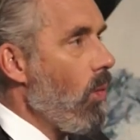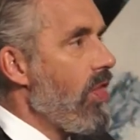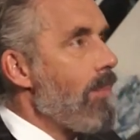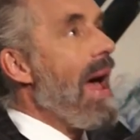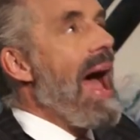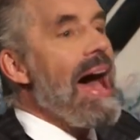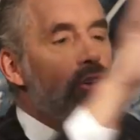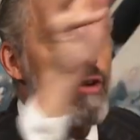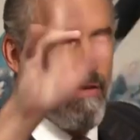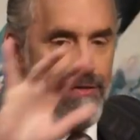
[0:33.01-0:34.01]
the
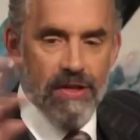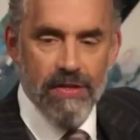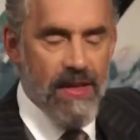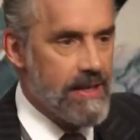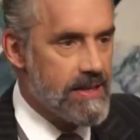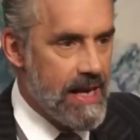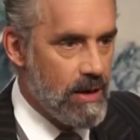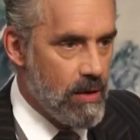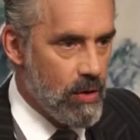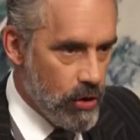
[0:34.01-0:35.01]
pattern of the things they
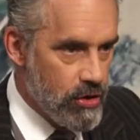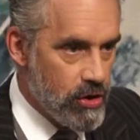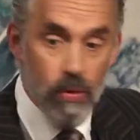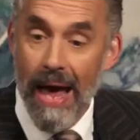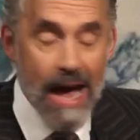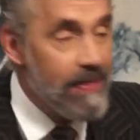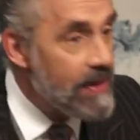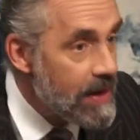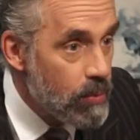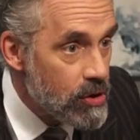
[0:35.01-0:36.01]
couldn't do, and then
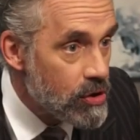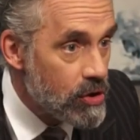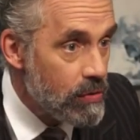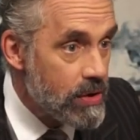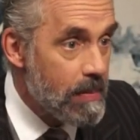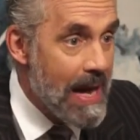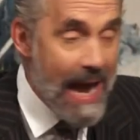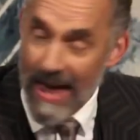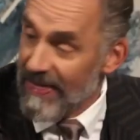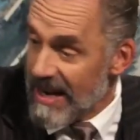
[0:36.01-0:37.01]
they wouldn't do them. And